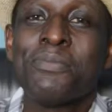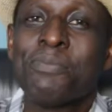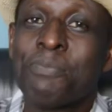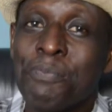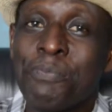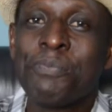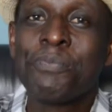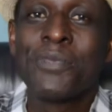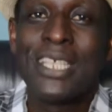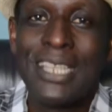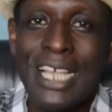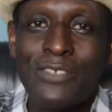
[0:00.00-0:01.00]

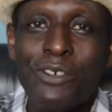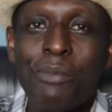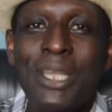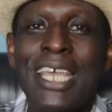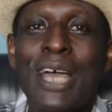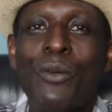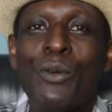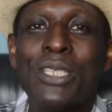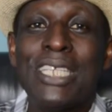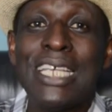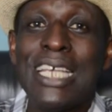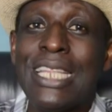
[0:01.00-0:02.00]
Hmm, thanks for being here once
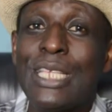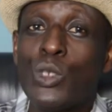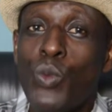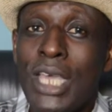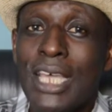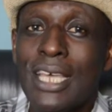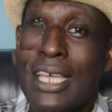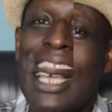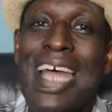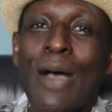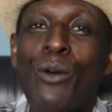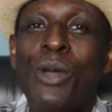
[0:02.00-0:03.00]
again this week.
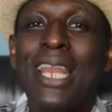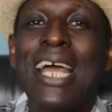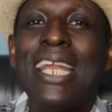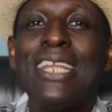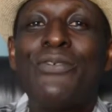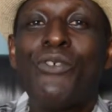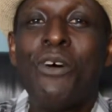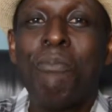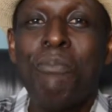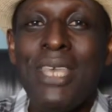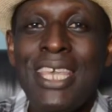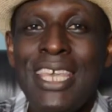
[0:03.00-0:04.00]
That will end it for
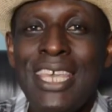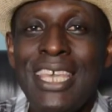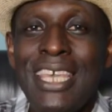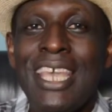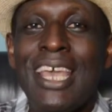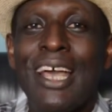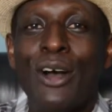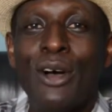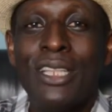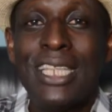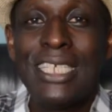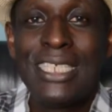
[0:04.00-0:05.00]
me
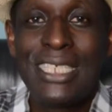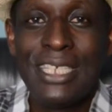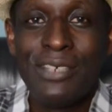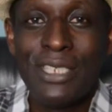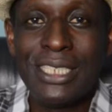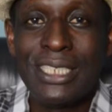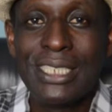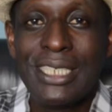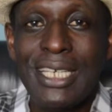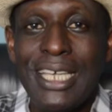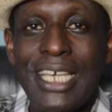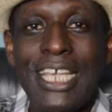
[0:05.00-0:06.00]
on this series
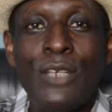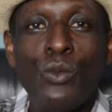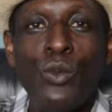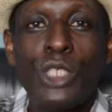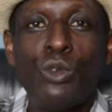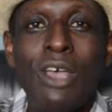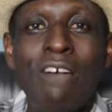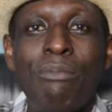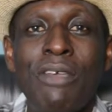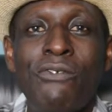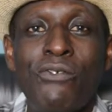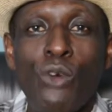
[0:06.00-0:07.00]
in which we have
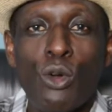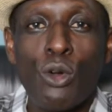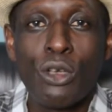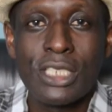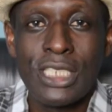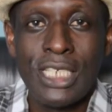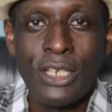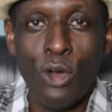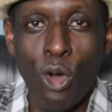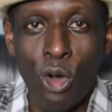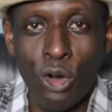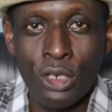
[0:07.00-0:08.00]
been focusing
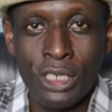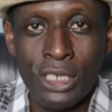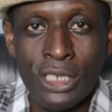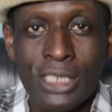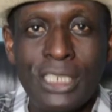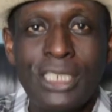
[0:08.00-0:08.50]
on